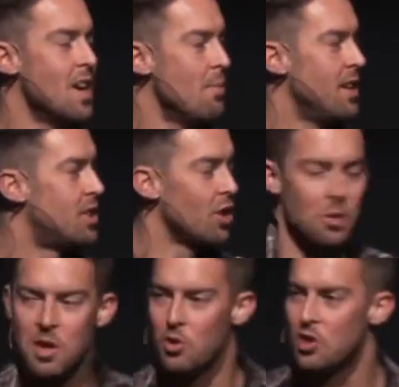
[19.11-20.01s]
Man, so good to
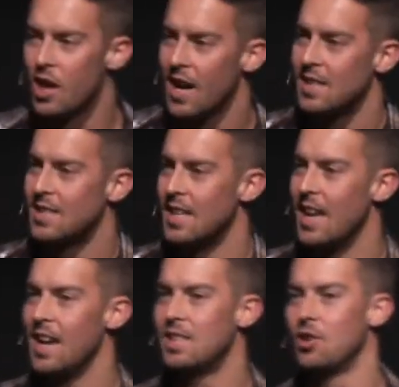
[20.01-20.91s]
be with you guys
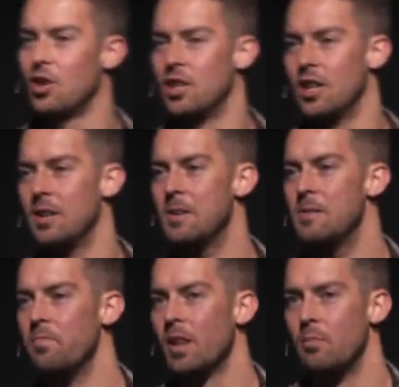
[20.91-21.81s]
today. So good to
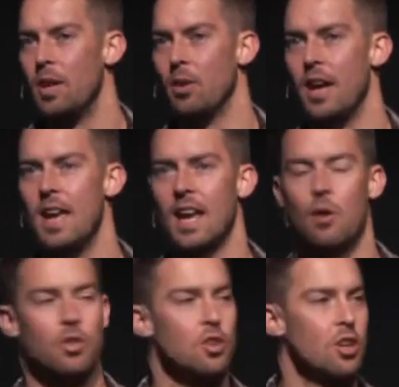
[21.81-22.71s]
be able to hang out
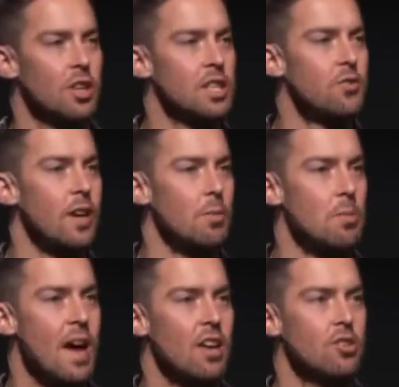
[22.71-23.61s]
with you during this Family
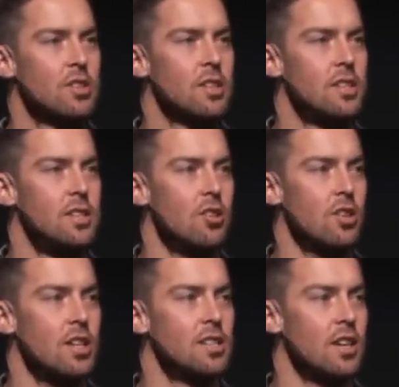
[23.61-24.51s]
Matters series.